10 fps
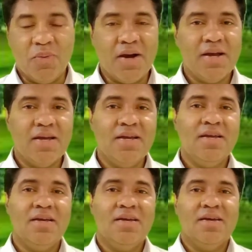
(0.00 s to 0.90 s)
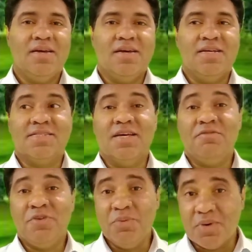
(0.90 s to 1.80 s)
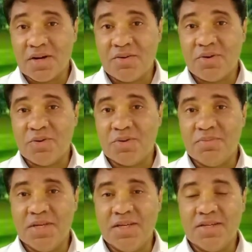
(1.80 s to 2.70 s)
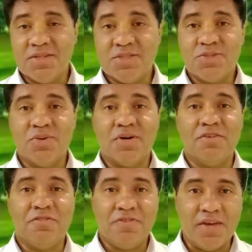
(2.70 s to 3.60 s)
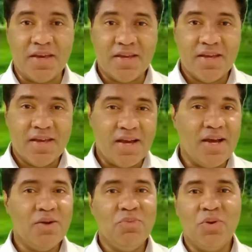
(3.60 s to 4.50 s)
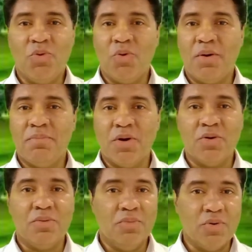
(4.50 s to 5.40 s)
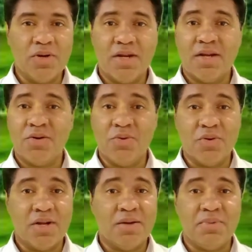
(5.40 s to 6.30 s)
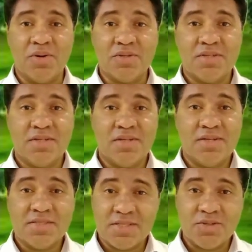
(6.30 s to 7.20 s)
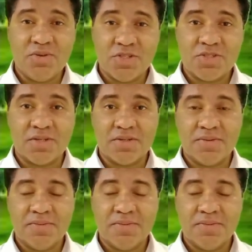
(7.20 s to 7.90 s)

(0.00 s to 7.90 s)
Why is everyone around me so unfair? And we go about moaning and groaning about the situation.